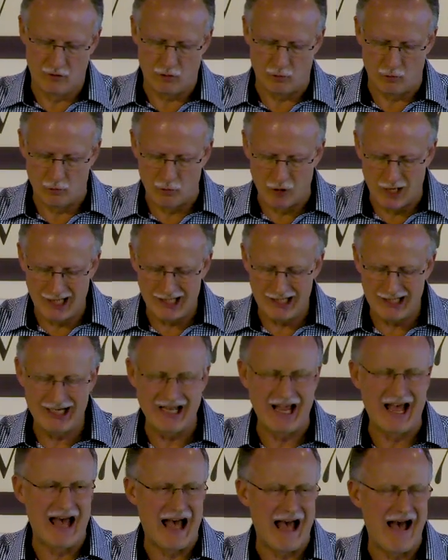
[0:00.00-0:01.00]

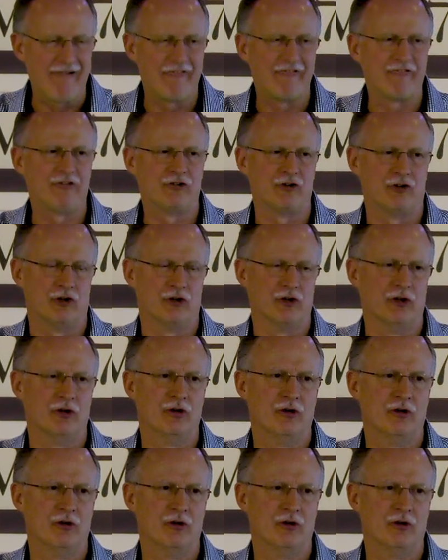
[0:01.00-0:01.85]
run after.